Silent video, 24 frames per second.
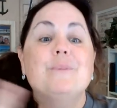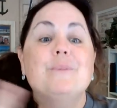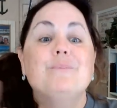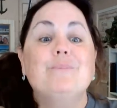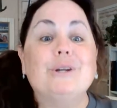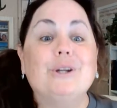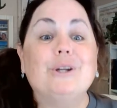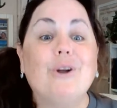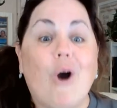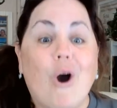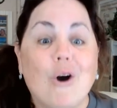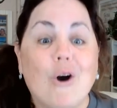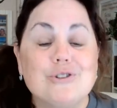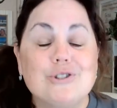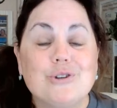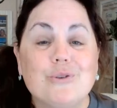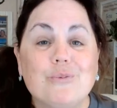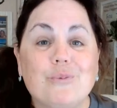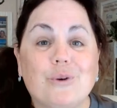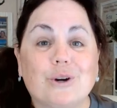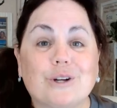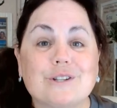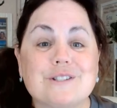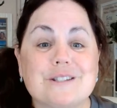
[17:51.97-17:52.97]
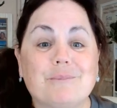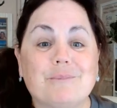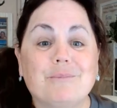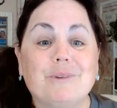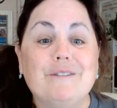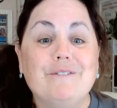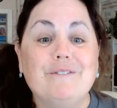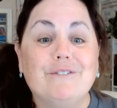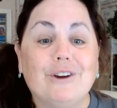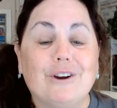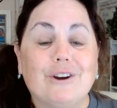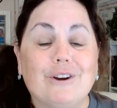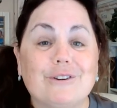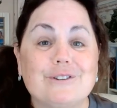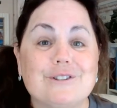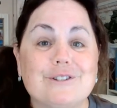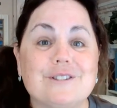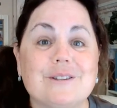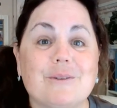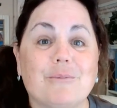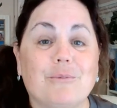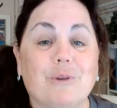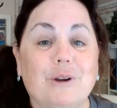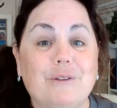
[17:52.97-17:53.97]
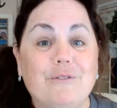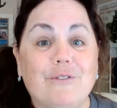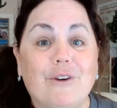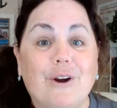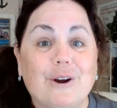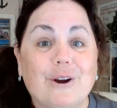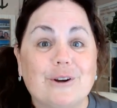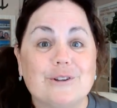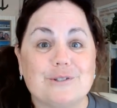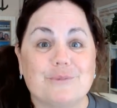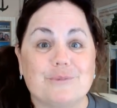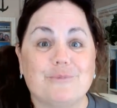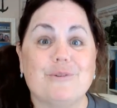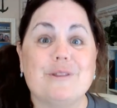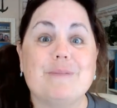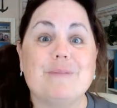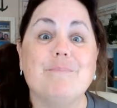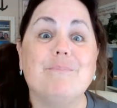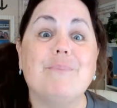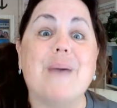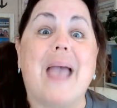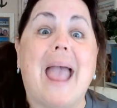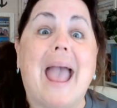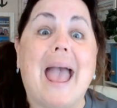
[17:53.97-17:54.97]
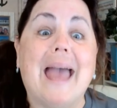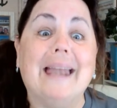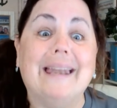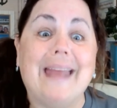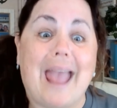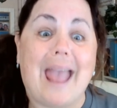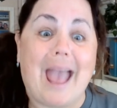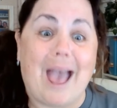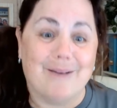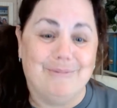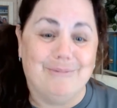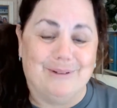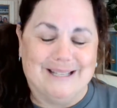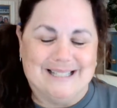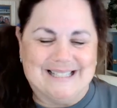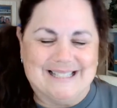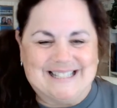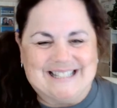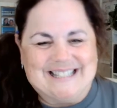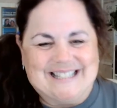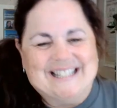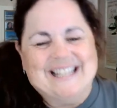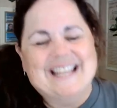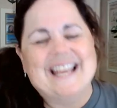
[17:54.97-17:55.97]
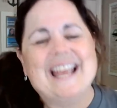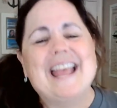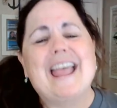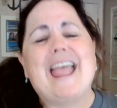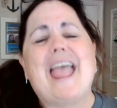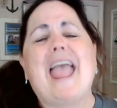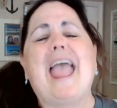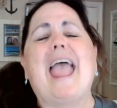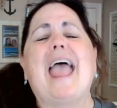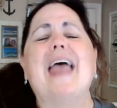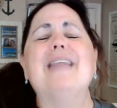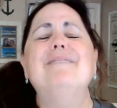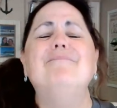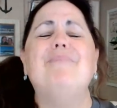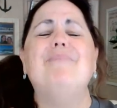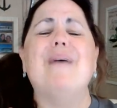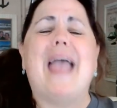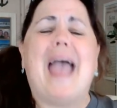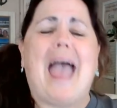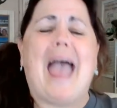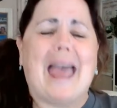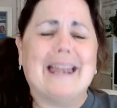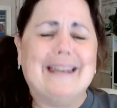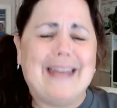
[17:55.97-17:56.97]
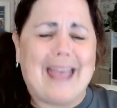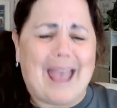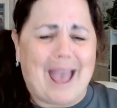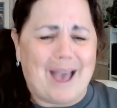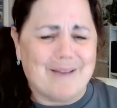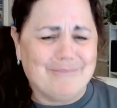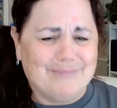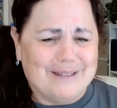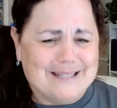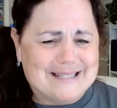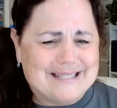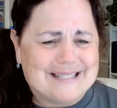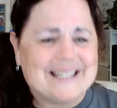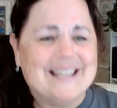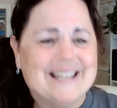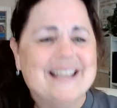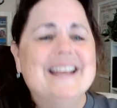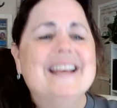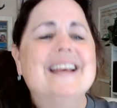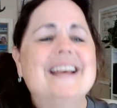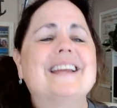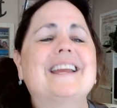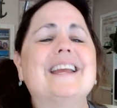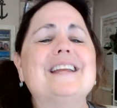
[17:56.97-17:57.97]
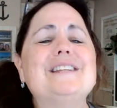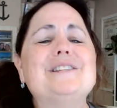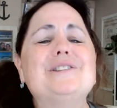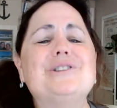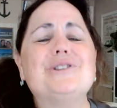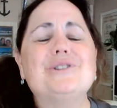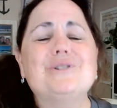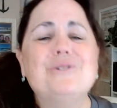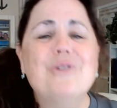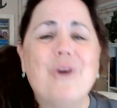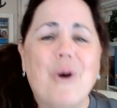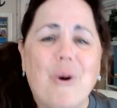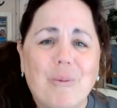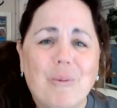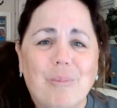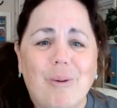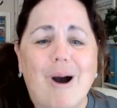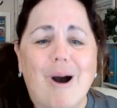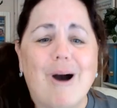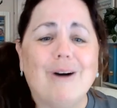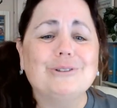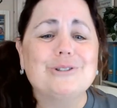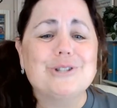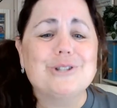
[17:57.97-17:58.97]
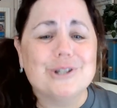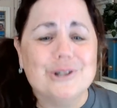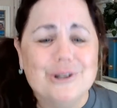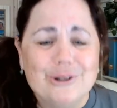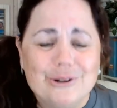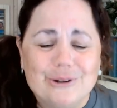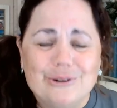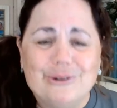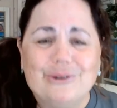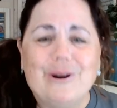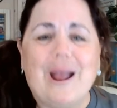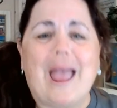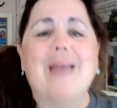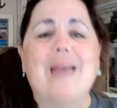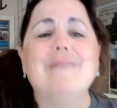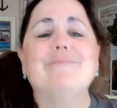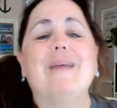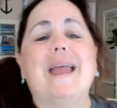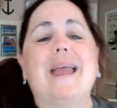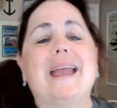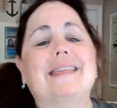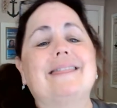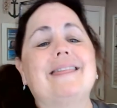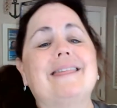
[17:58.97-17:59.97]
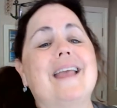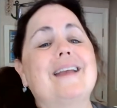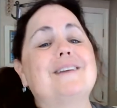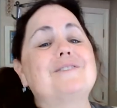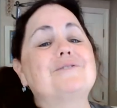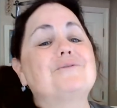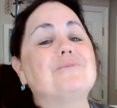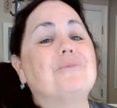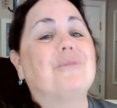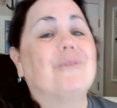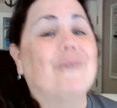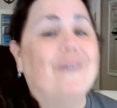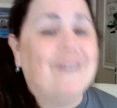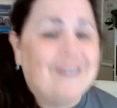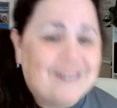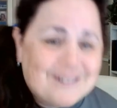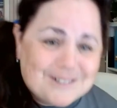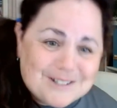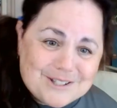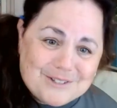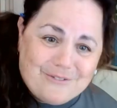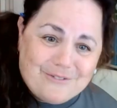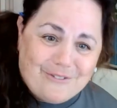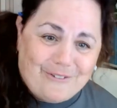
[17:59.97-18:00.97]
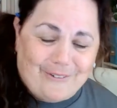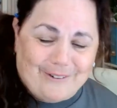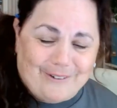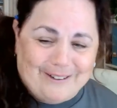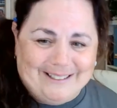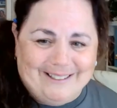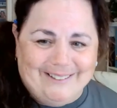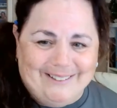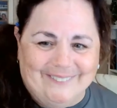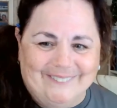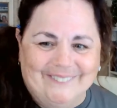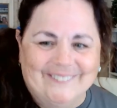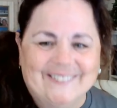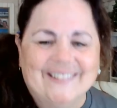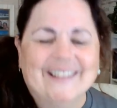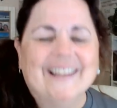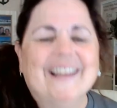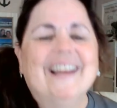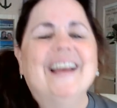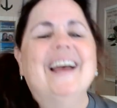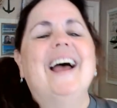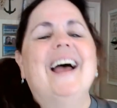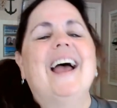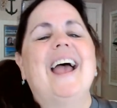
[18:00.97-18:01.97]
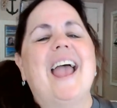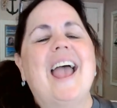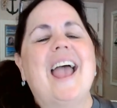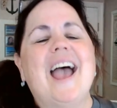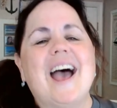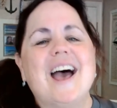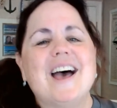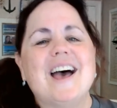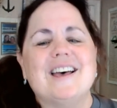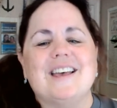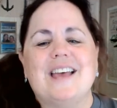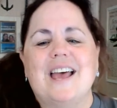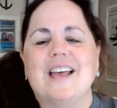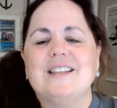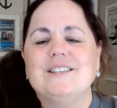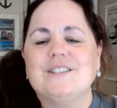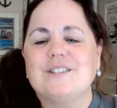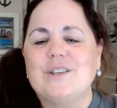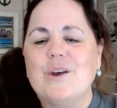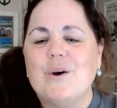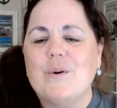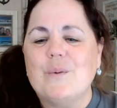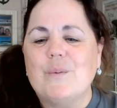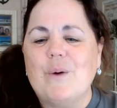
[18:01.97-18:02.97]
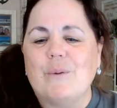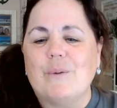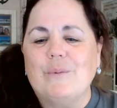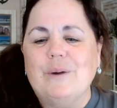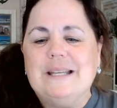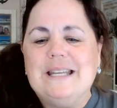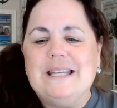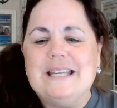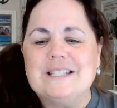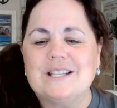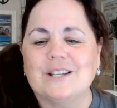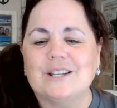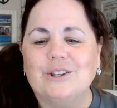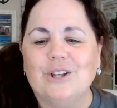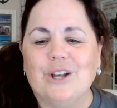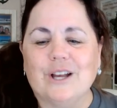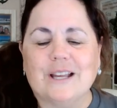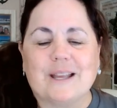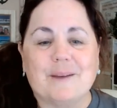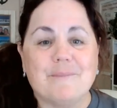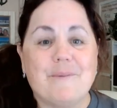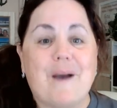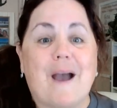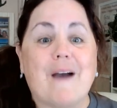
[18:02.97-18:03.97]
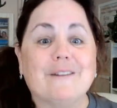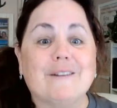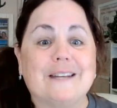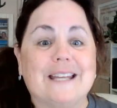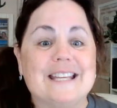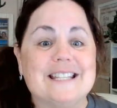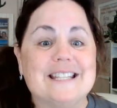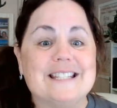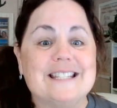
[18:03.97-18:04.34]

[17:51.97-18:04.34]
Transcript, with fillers: But it also works in reverse with bad habits. And bad habits can snowball too and make things worse for you. And so what we need to look about